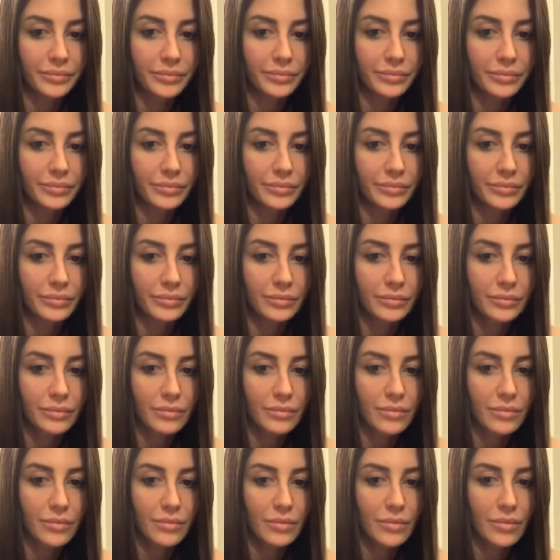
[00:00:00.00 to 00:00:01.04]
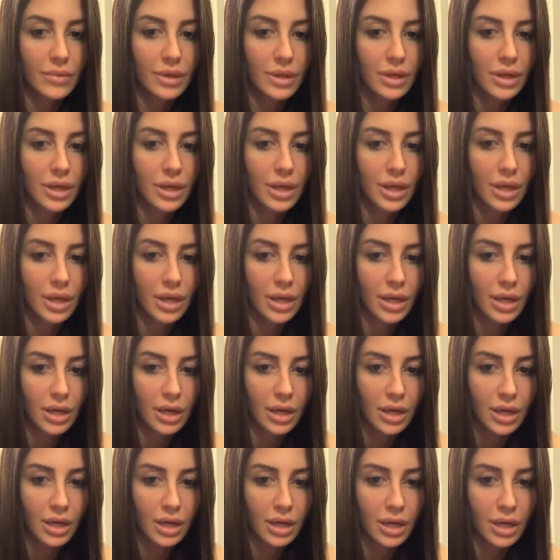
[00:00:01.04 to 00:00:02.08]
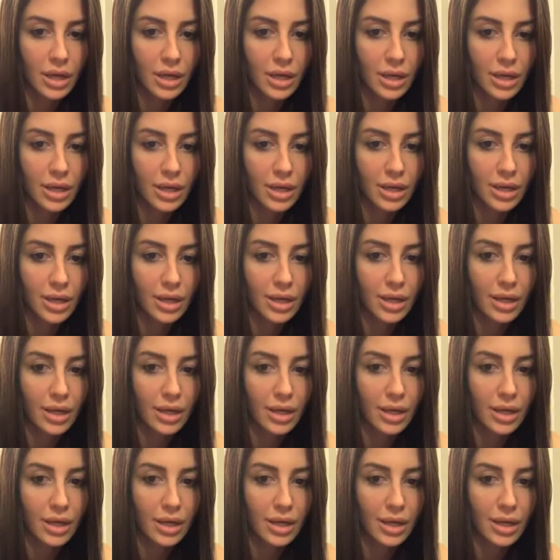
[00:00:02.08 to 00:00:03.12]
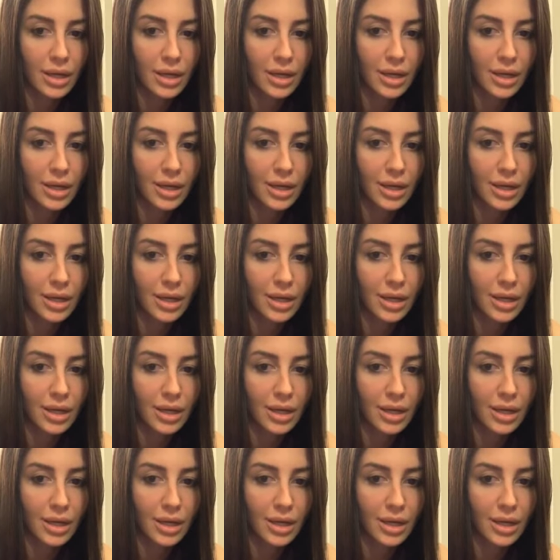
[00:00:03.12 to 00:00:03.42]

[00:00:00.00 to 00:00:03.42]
[no speech]